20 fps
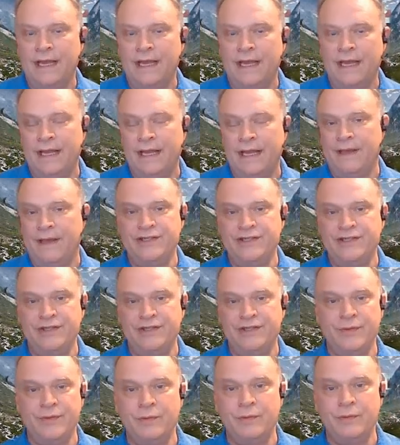As you
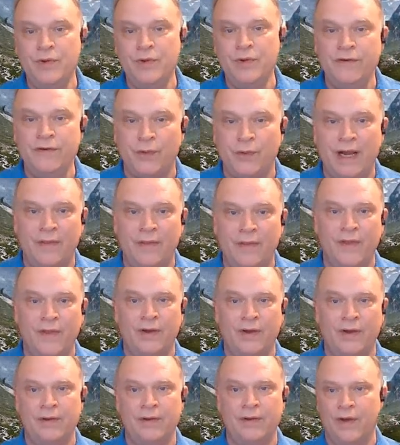move throughout
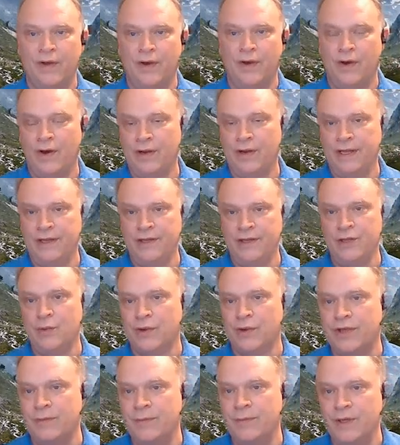the audit, you are
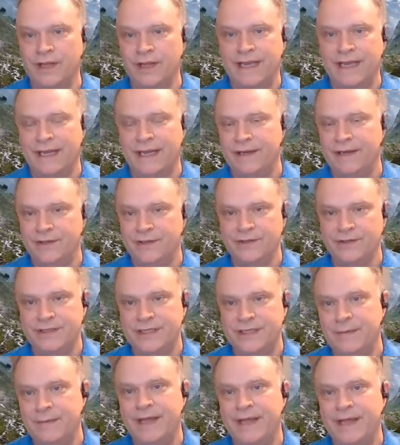communicating to your
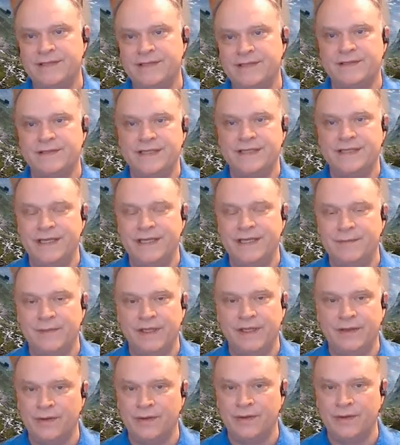teammates, the team
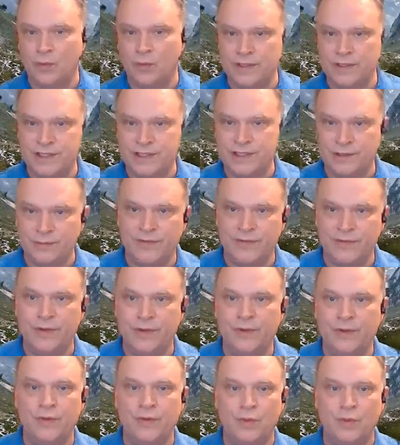leader, what's in
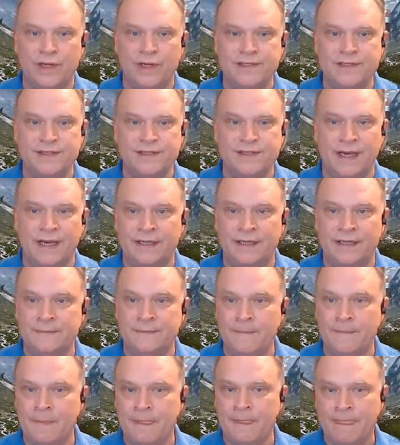review, what's done,
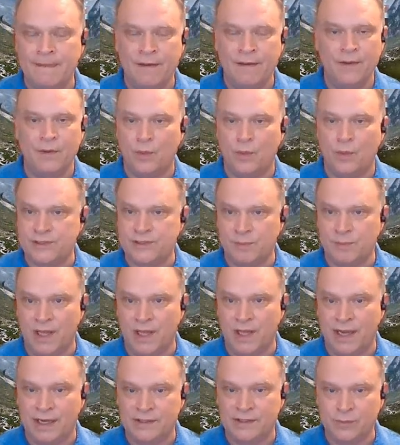what's
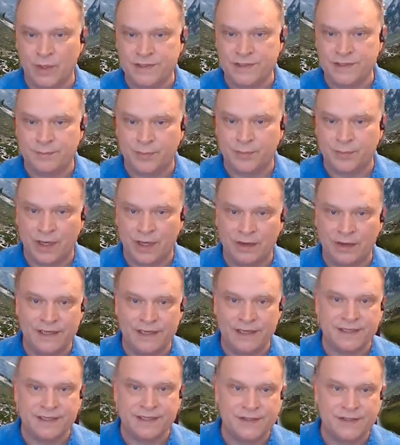blocked, what's in
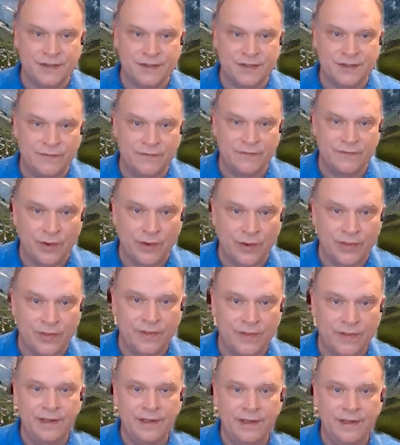progress, and so forth.
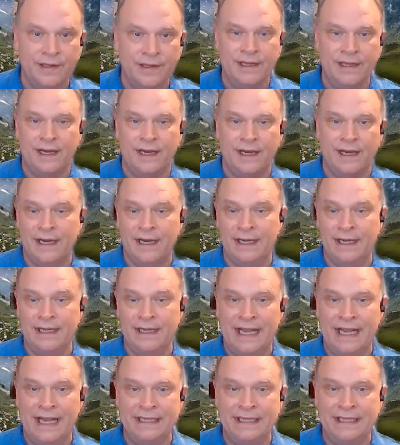
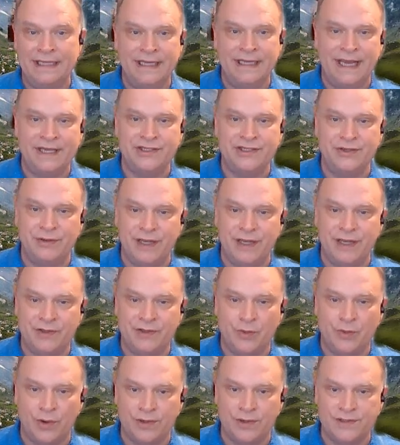And then as you get
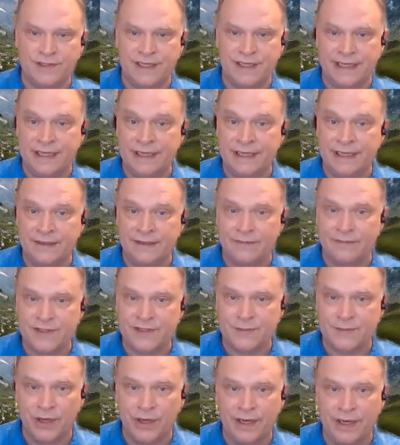towards the end of the
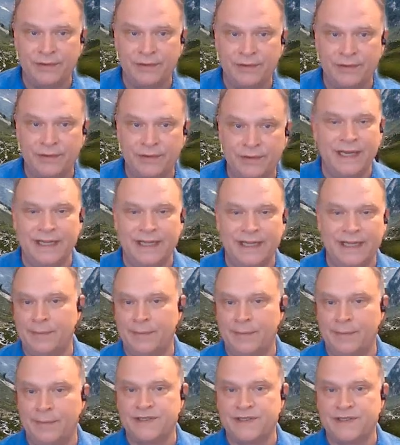sprint, you might end
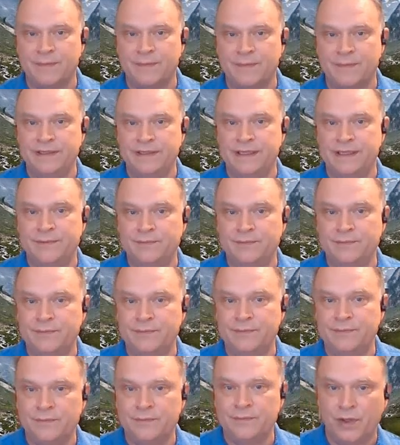up with something that
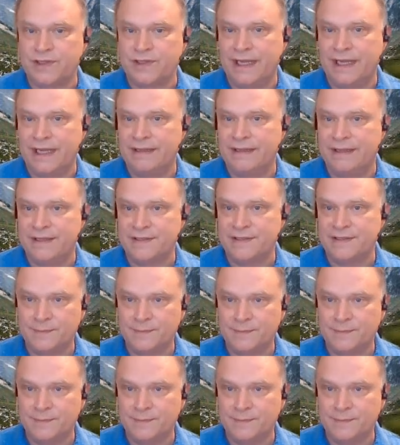looks like this.